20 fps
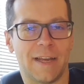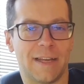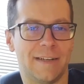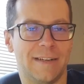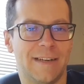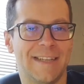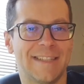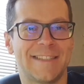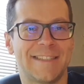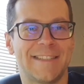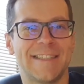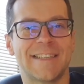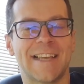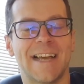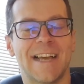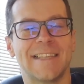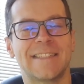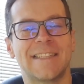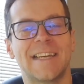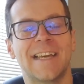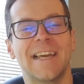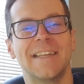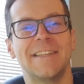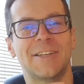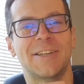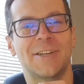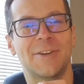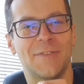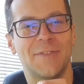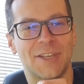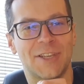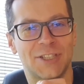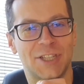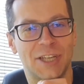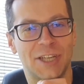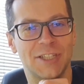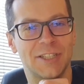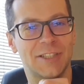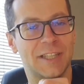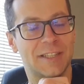let's discuss the headache of
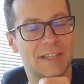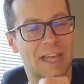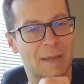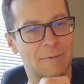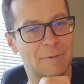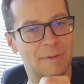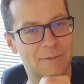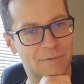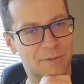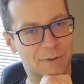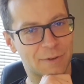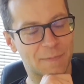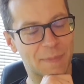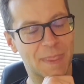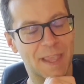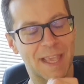exchanging the time info.